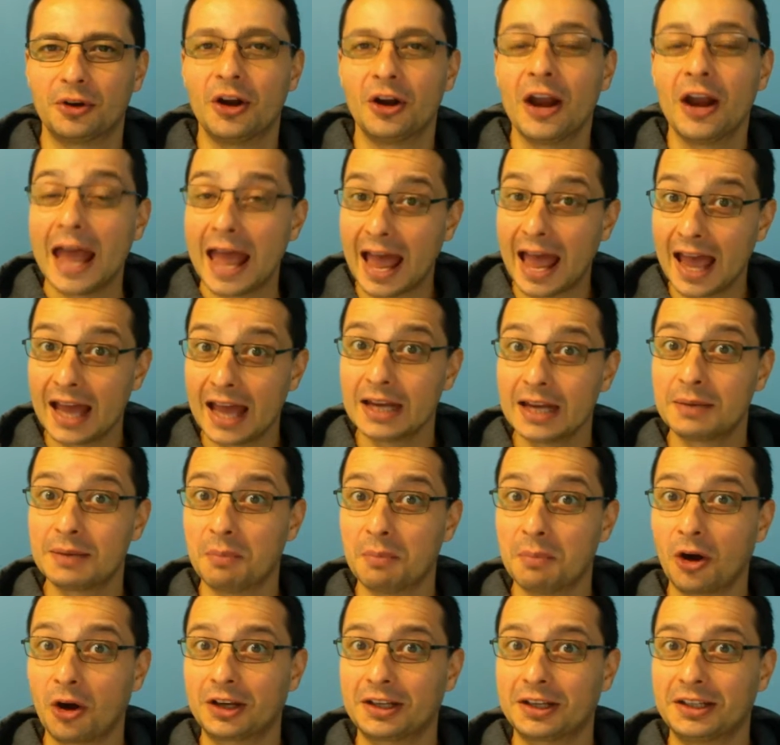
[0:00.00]
and
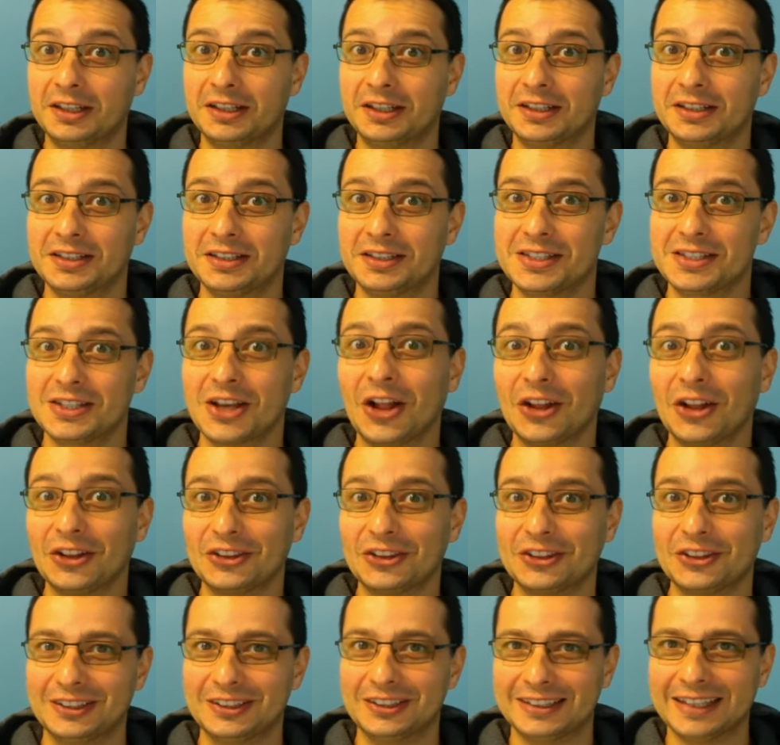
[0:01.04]
marketing
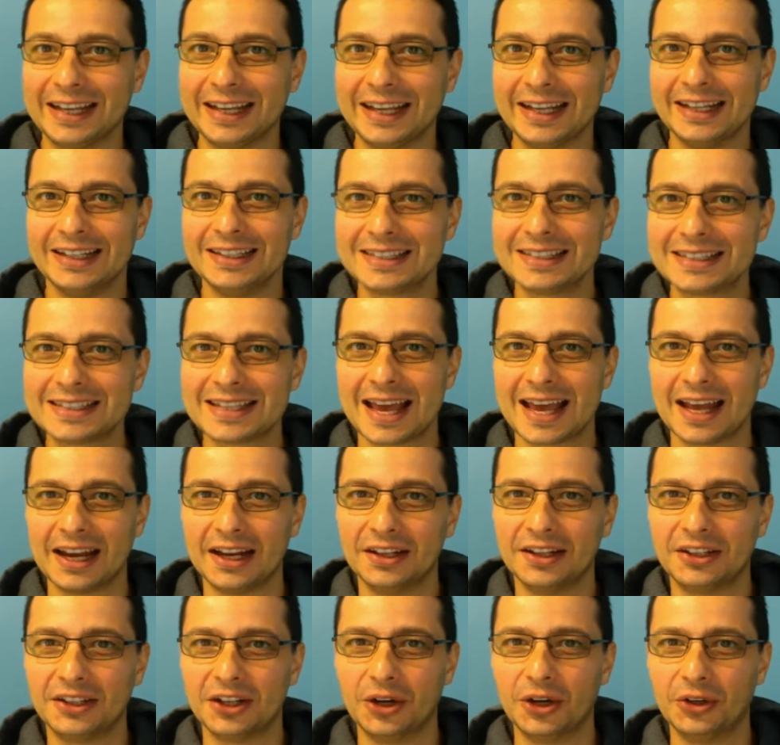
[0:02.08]
consultant in San
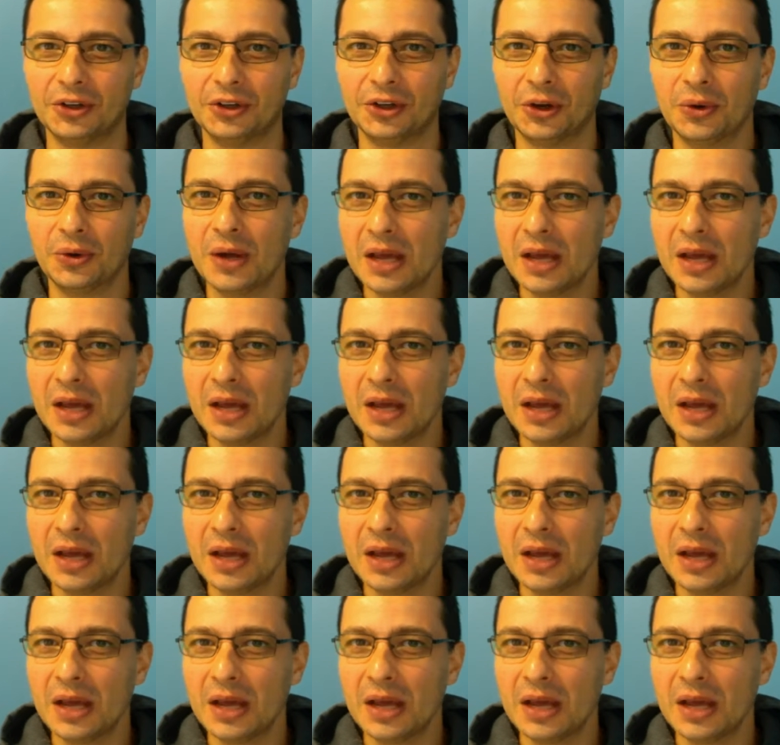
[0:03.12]
Antonio.